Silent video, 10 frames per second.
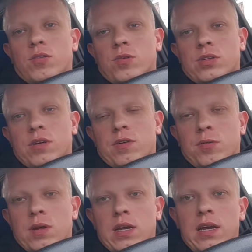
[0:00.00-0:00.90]

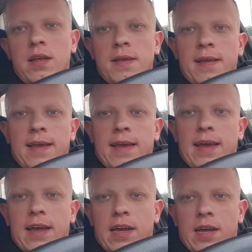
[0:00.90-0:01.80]
really.
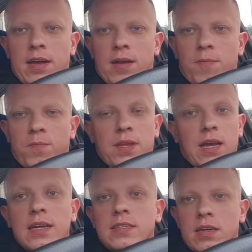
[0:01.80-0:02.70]

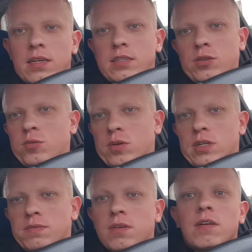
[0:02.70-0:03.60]
As a
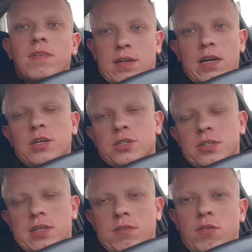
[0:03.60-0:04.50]
tourist for a
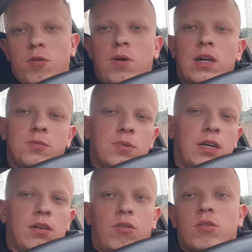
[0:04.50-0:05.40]
vacation for 1
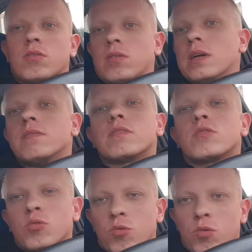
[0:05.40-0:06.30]
week or
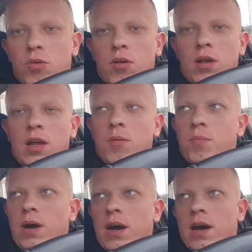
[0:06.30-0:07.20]
even 2,
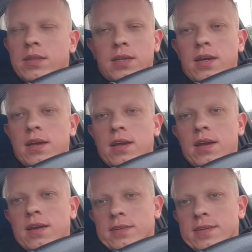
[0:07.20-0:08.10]
but
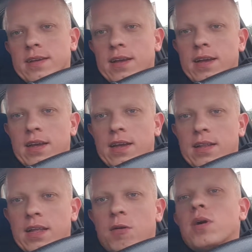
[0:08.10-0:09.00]

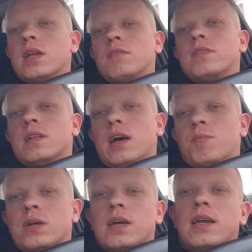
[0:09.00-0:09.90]
now I live
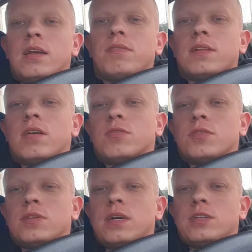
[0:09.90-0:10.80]
in
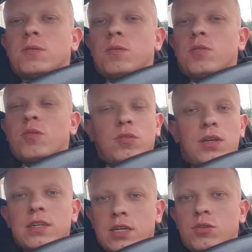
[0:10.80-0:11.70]
London. Yes, so I will go
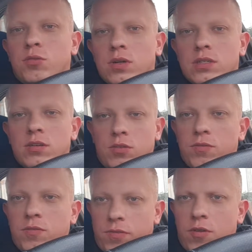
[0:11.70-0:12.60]
only as a tourist,
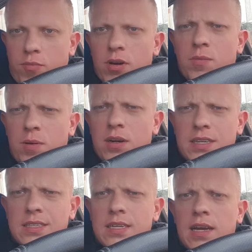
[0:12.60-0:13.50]
not for
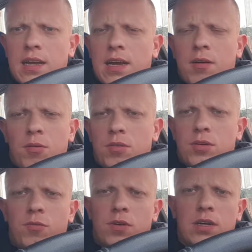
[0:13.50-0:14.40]
permanent stay. I will
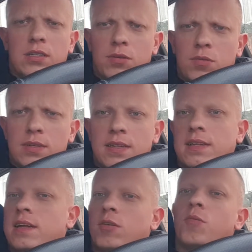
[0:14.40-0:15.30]
only go for as a tourist
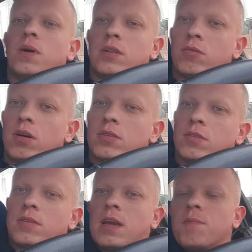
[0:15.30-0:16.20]
and then go back to
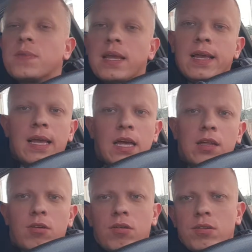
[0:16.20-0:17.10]
London. Yeah,
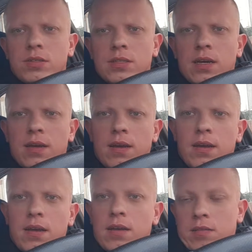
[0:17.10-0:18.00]
because
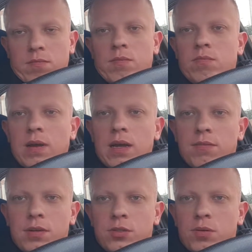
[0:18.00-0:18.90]
I
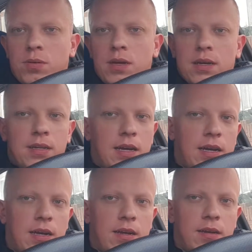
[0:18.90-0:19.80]
have a job here, and
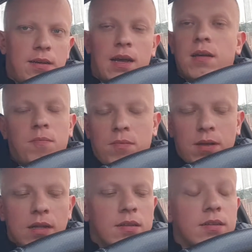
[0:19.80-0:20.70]

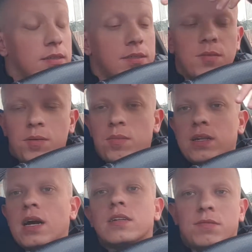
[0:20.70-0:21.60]
there's
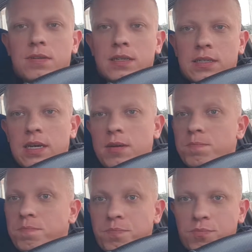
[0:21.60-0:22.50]
many other things. Yeah,